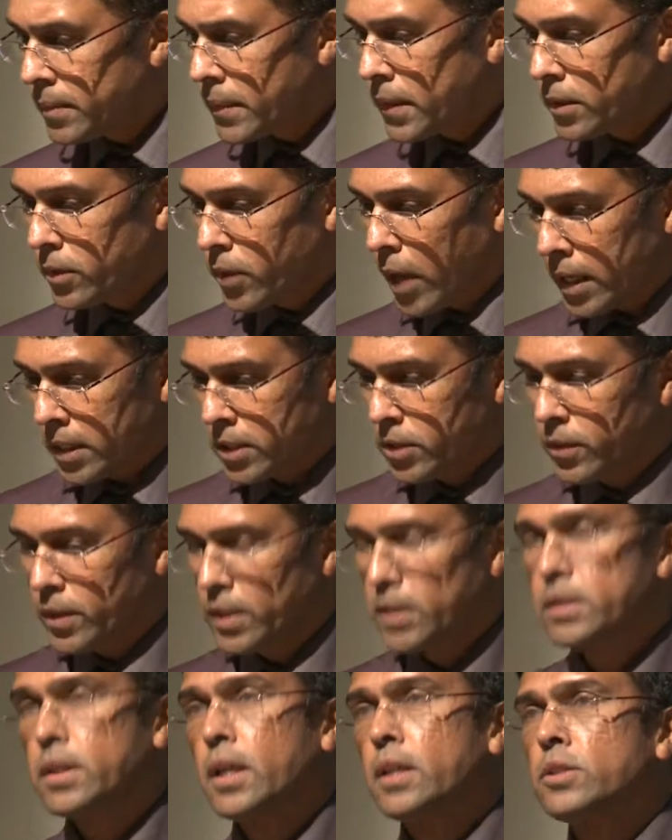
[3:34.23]
the
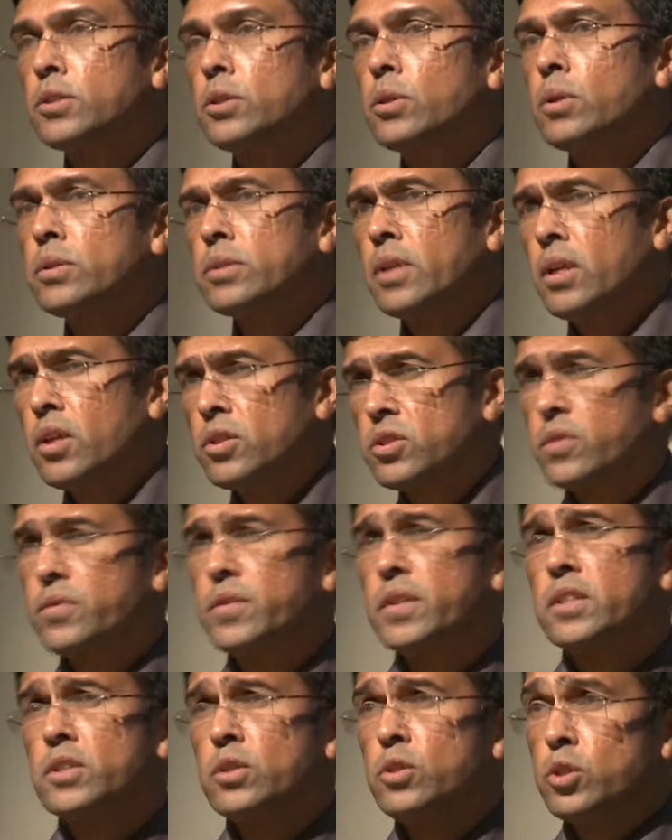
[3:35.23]
activities and so on. So lots of
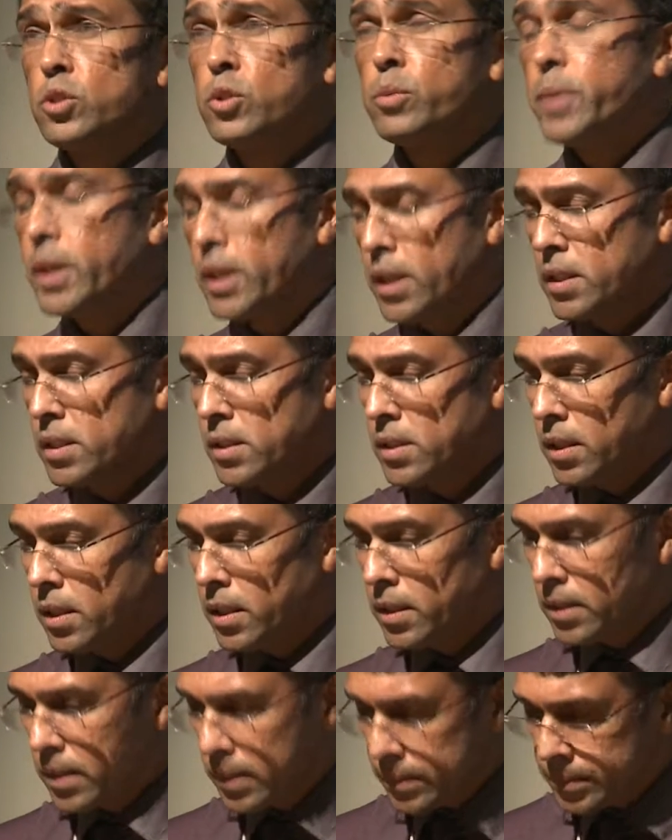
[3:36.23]
things need to be considered